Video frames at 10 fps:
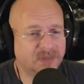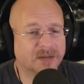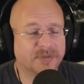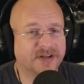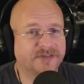
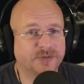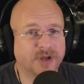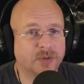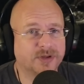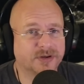But if you
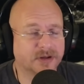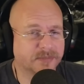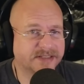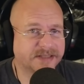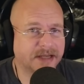don't, you're going to
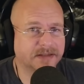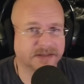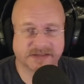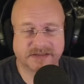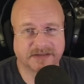be
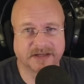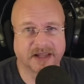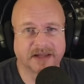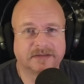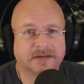silenced
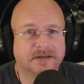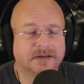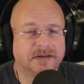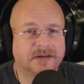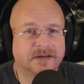today.
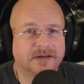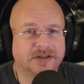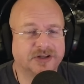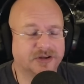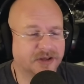
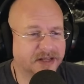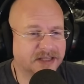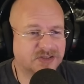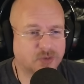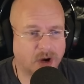You're going to
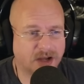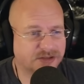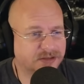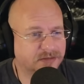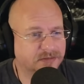get
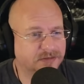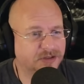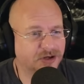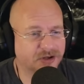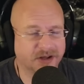squashed.
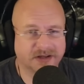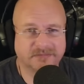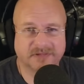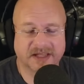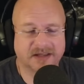You're going
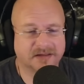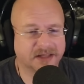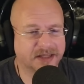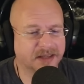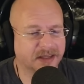to like
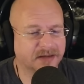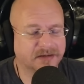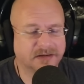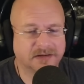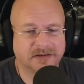like a
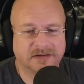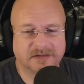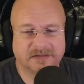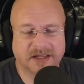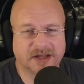
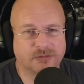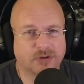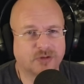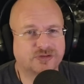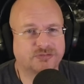like a
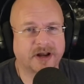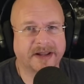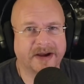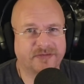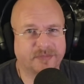roach
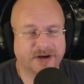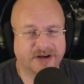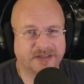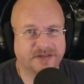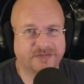running out from
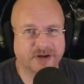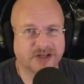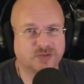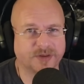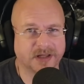underneath the
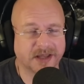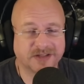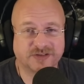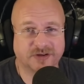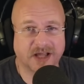fridge, when the
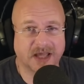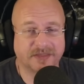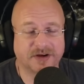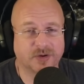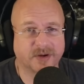lights turn on,
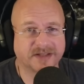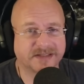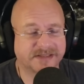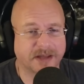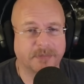they're going to
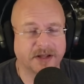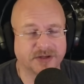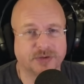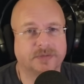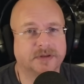step on
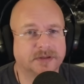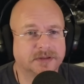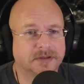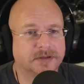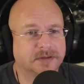you.
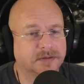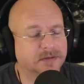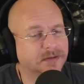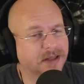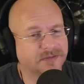
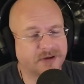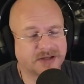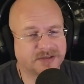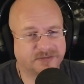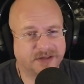And
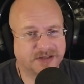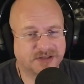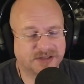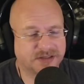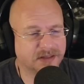Fresh and Fit is
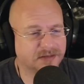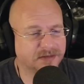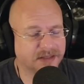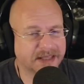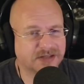just the,
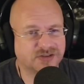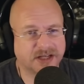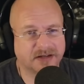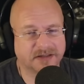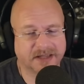the latest
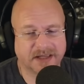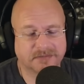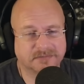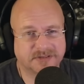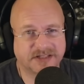channel to get
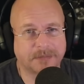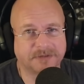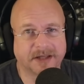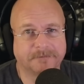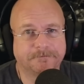stepped on.